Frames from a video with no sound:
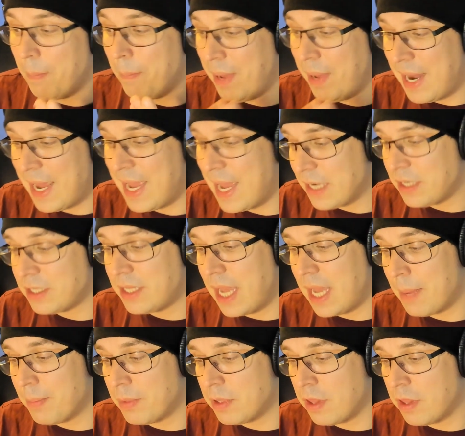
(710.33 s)
but I actually
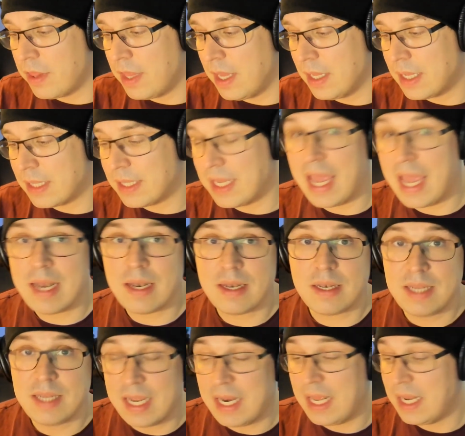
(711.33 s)
happen to think that the
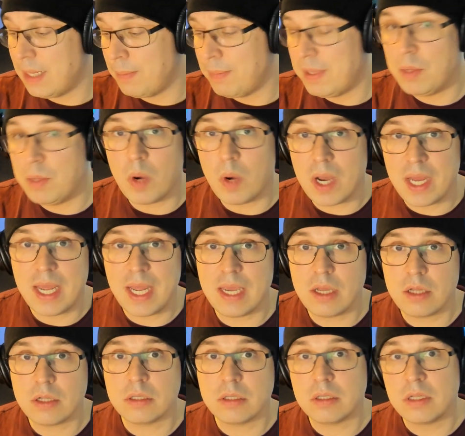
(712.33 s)
1080p
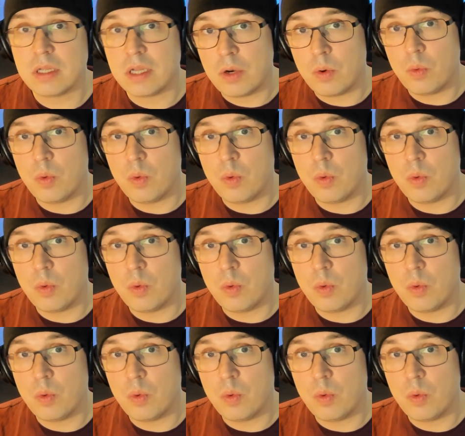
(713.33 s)
wide-angle